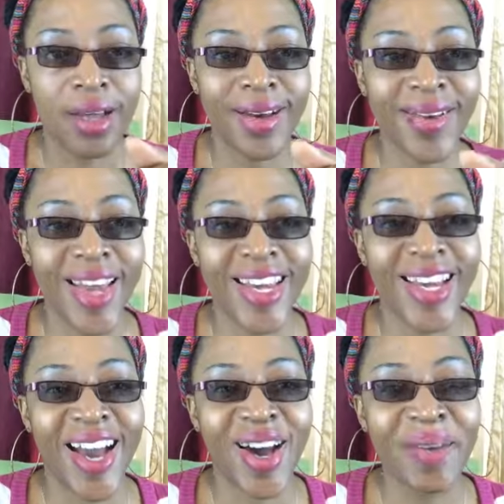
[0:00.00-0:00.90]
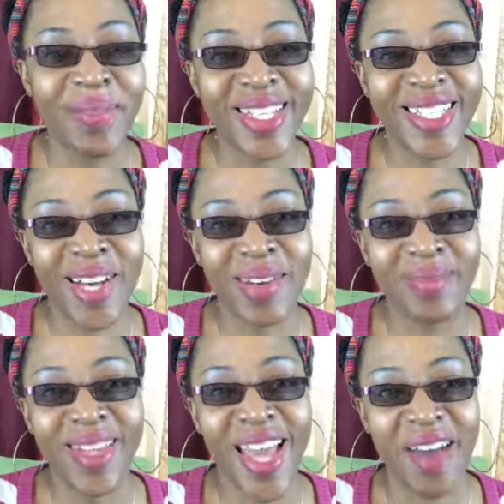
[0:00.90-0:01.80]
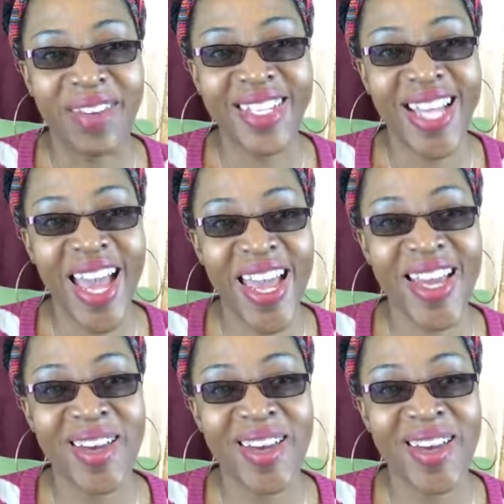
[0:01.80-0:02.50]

Okay, I hope this helped. Have a good day.